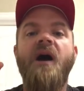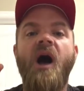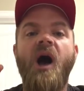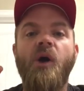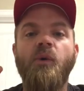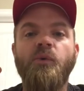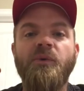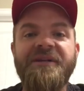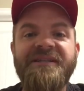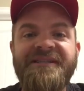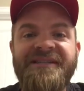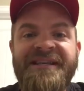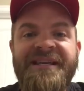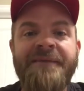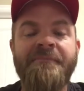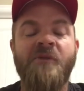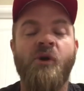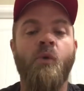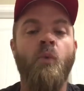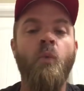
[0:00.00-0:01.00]
a
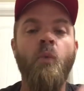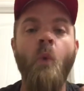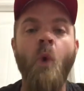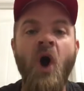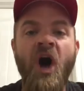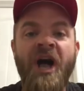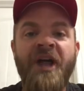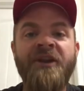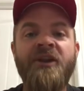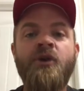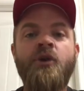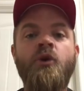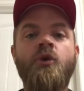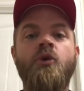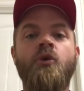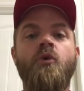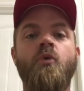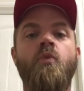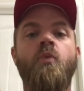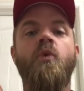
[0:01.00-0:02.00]
redeemer, one
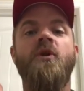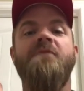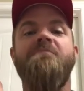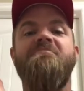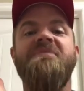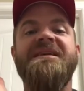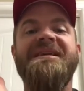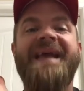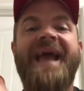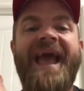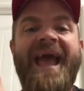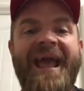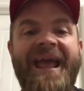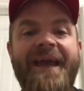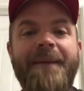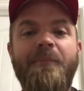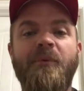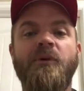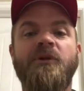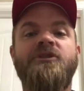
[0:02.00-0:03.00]
who would be
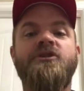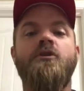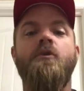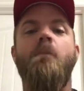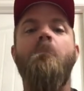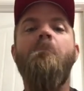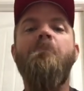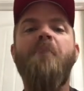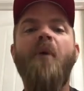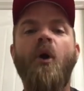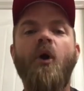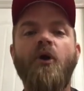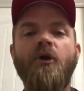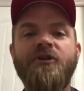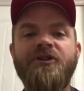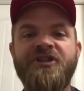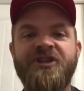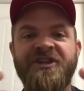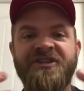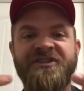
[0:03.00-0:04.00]
able to
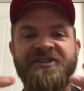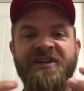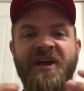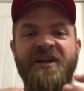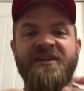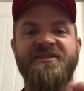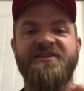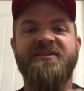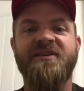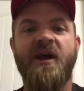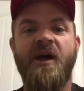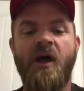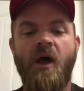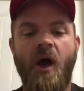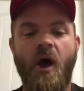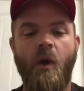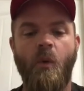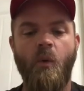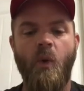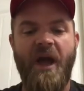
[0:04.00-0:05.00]
purchase us
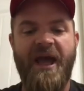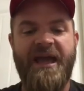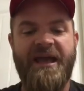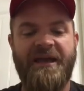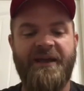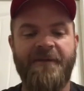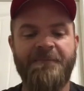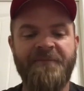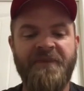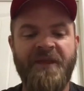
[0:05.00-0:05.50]
away